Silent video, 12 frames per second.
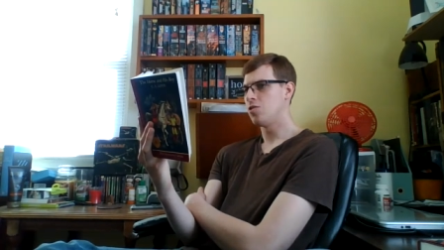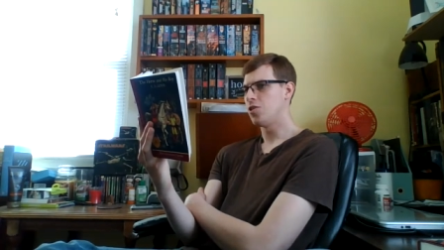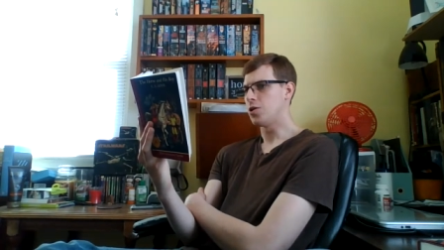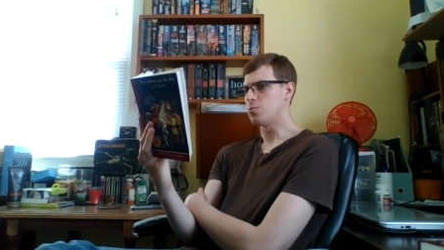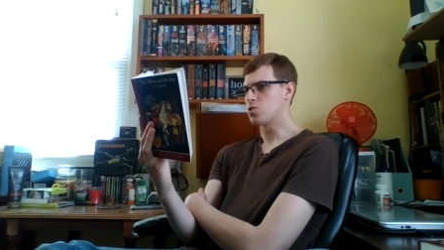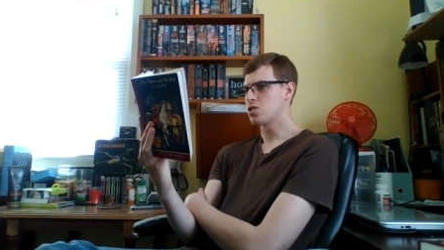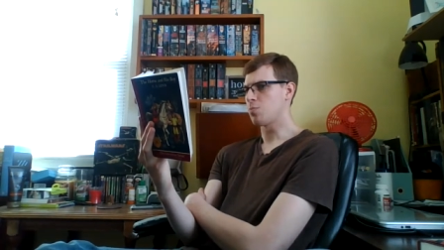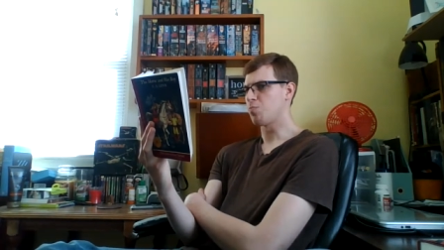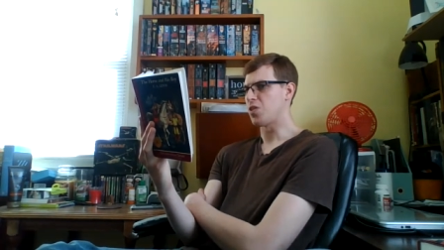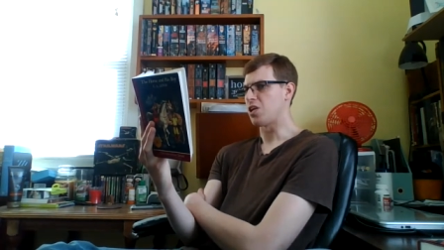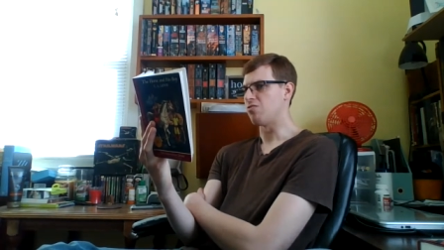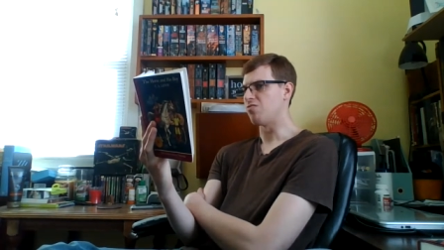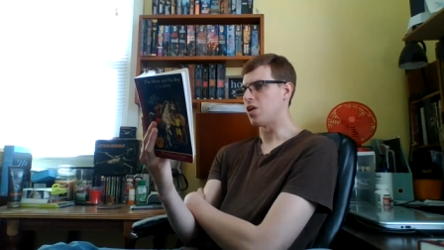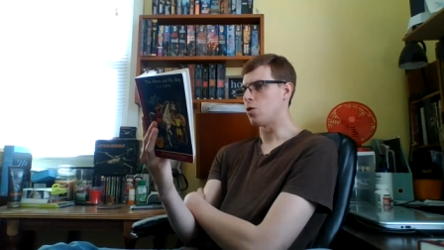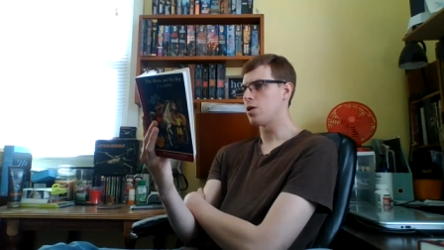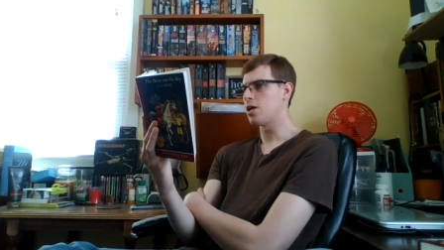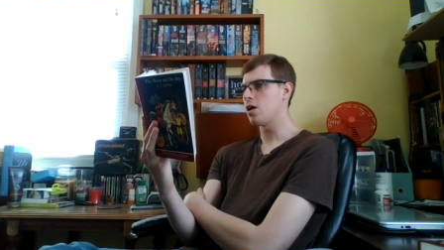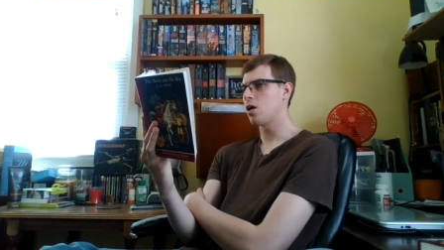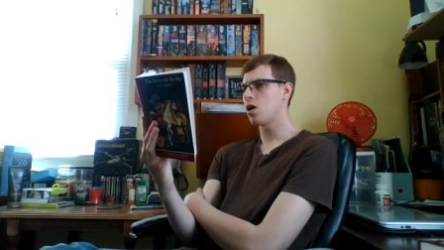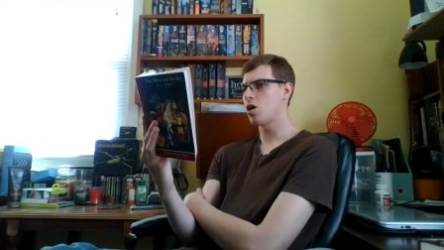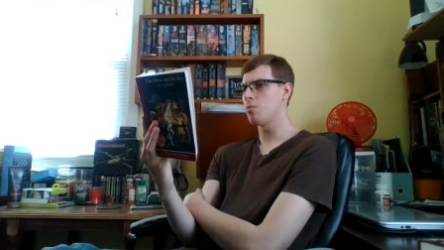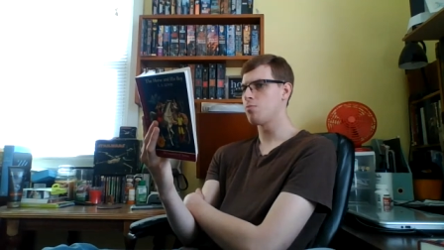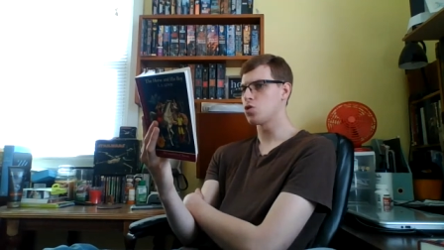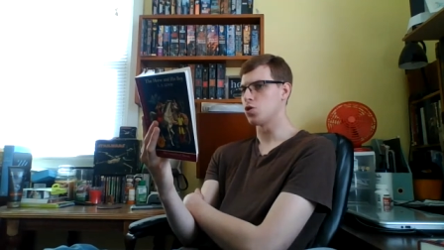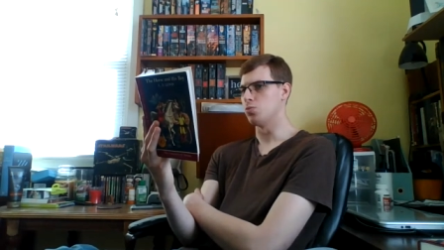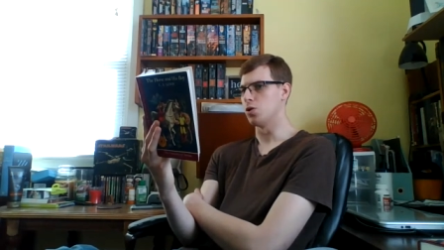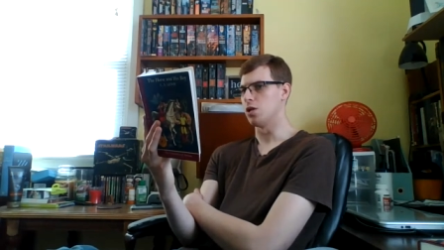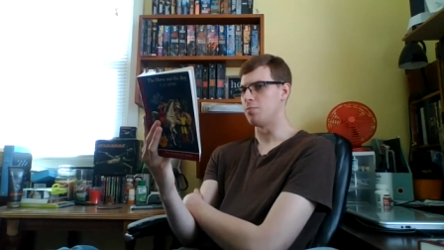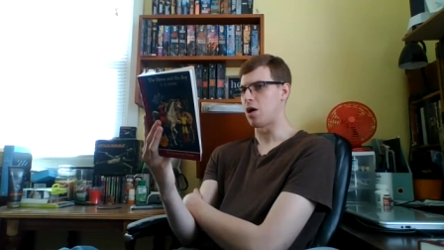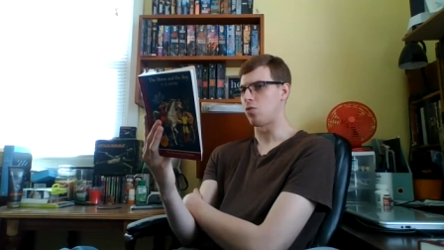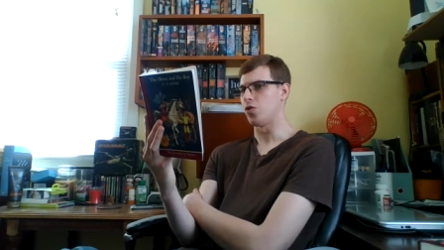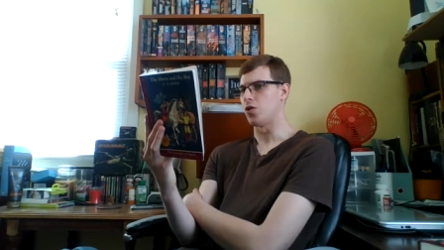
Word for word: There was something very uncomfortable about